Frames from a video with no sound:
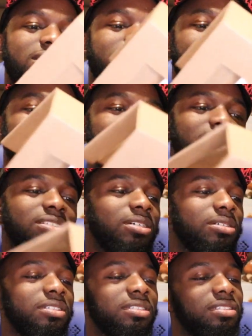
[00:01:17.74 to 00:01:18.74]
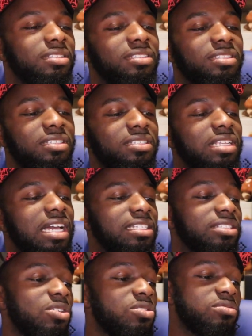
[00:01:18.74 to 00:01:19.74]
All right, so it's in like
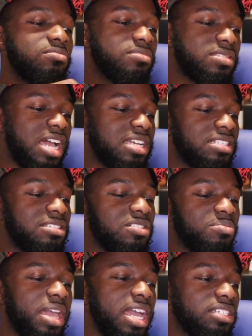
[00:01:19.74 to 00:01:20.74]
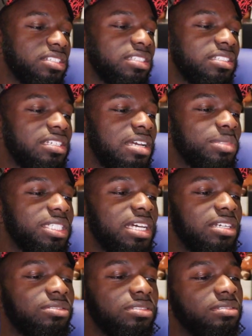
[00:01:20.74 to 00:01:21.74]
its own nice little packaging. I mean,
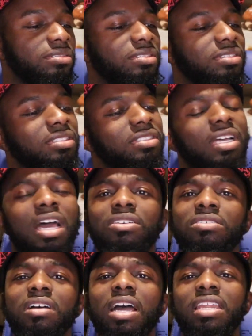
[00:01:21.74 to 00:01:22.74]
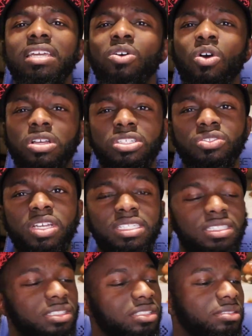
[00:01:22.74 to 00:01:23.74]
I don't know how they
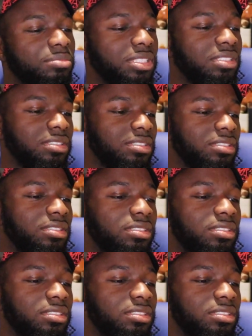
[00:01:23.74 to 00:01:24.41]
orchestrated this, but.